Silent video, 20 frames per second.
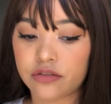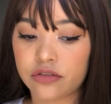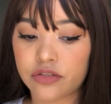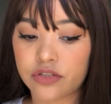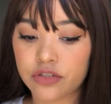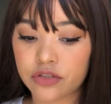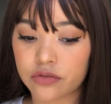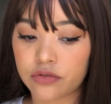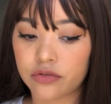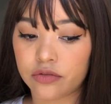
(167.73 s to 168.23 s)

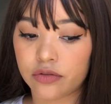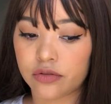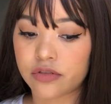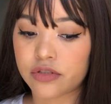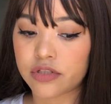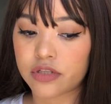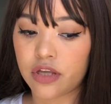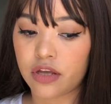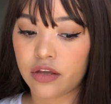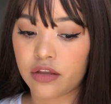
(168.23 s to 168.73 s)

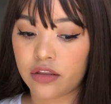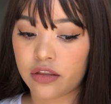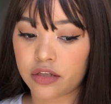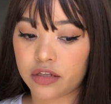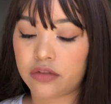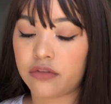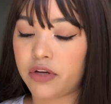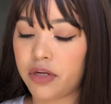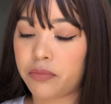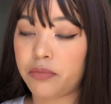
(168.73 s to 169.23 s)
choose the
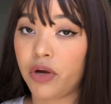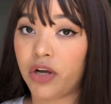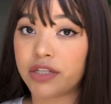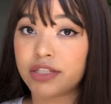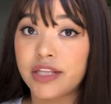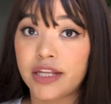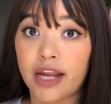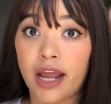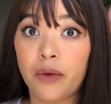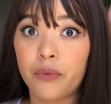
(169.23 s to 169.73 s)
correct box
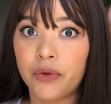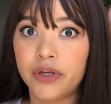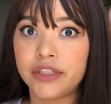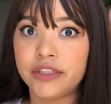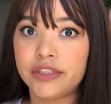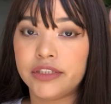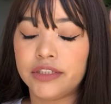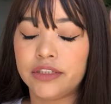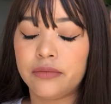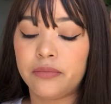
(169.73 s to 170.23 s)
that I
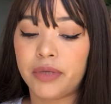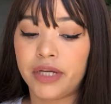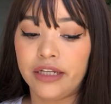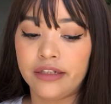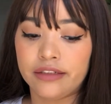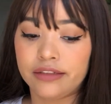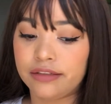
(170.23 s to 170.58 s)
wanted but